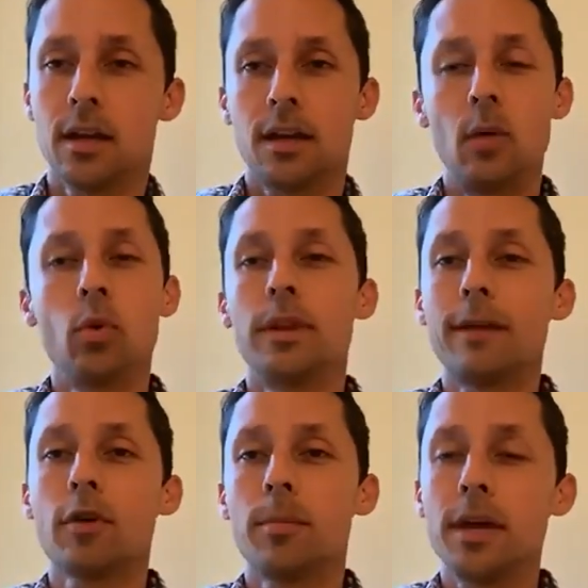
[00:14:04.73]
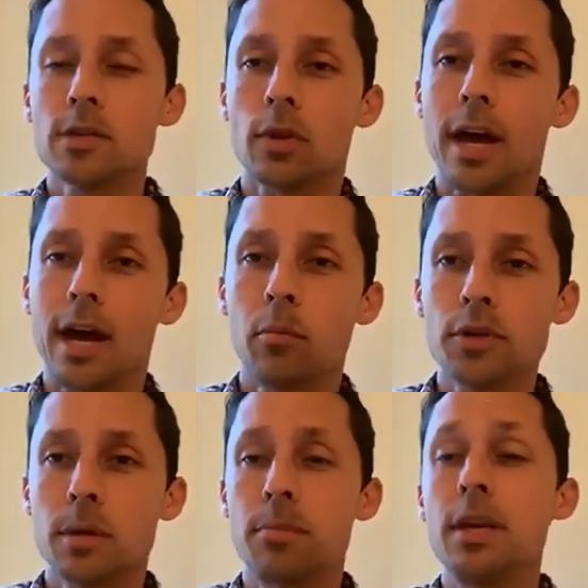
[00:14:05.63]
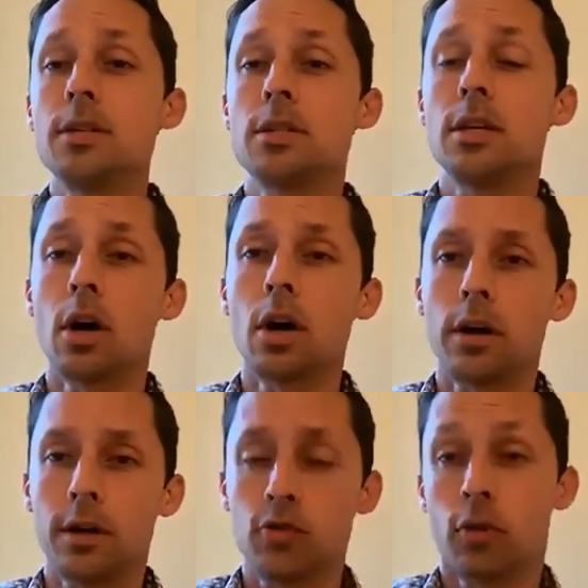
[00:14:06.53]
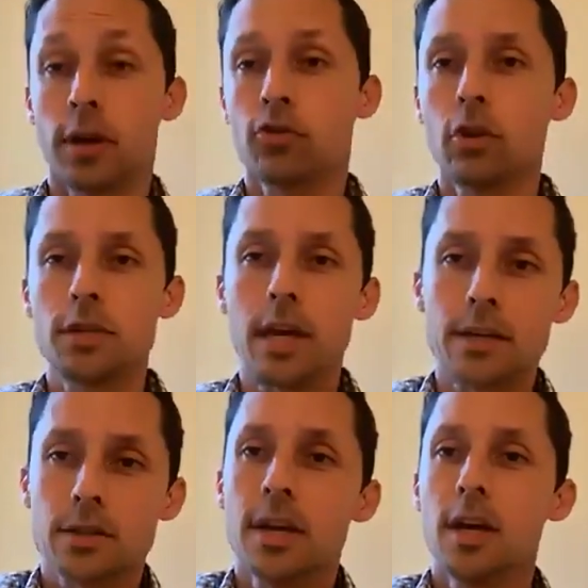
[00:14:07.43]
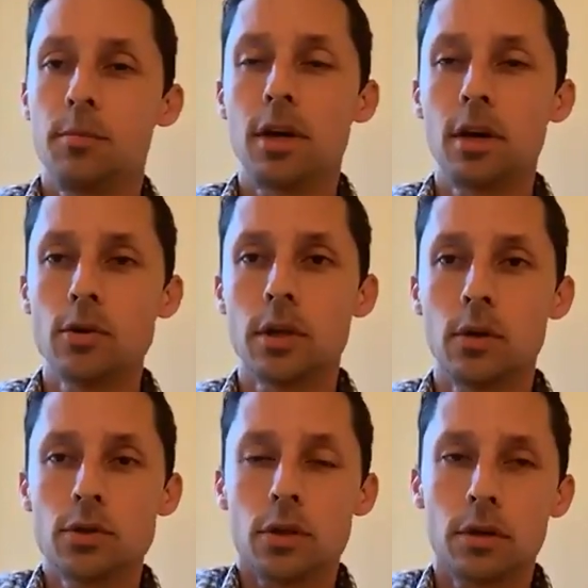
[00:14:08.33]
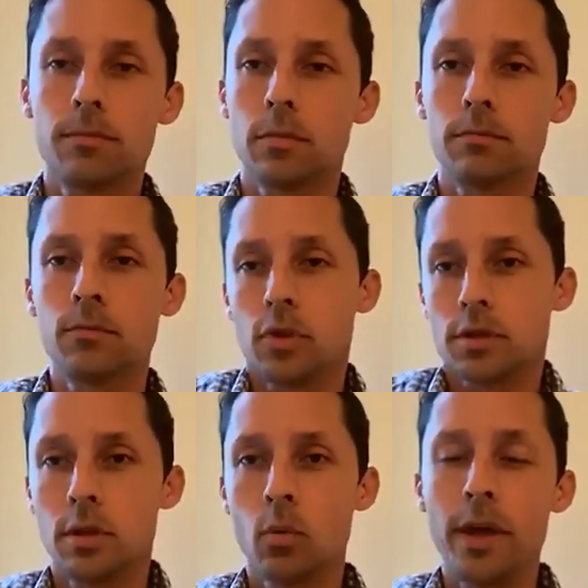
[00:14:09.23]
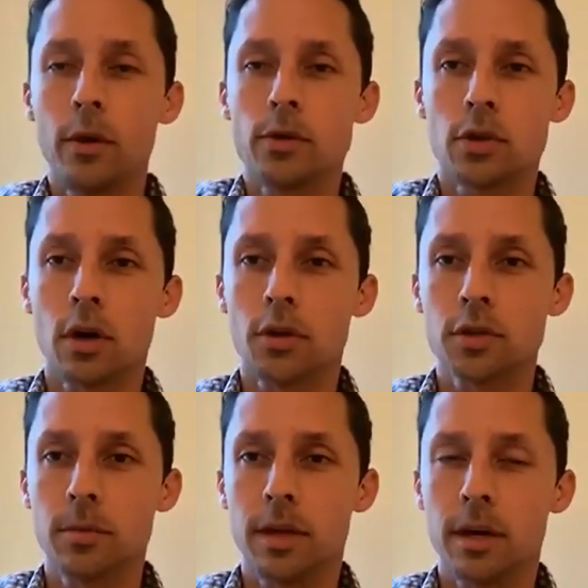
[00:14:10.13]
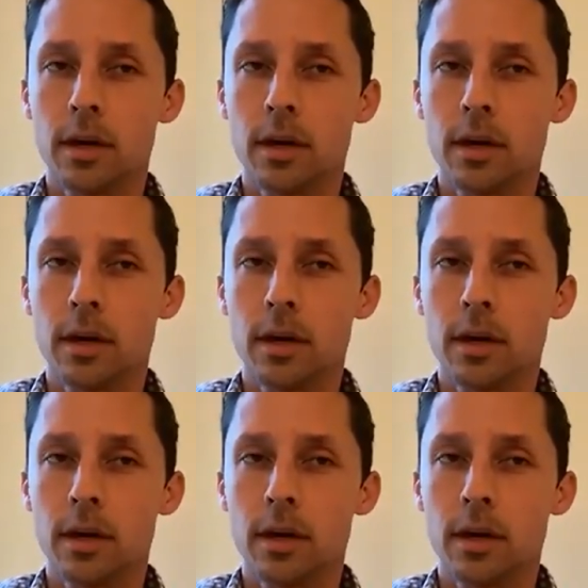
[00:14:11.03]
It will never be as reliable as a PCR, a traditional test, because those are just the way those are ultimately